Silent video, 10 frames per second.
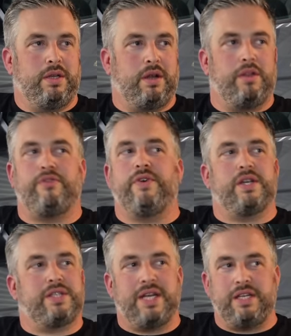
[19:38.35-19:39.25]
like the
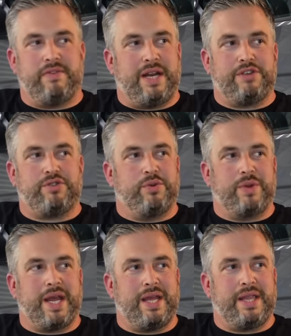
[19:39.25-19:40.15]
first stage of electrical
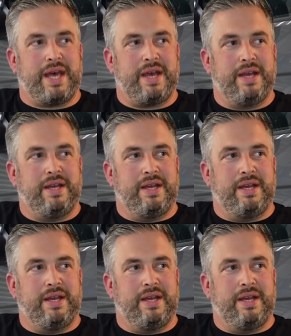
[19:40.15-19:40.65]
kit in there.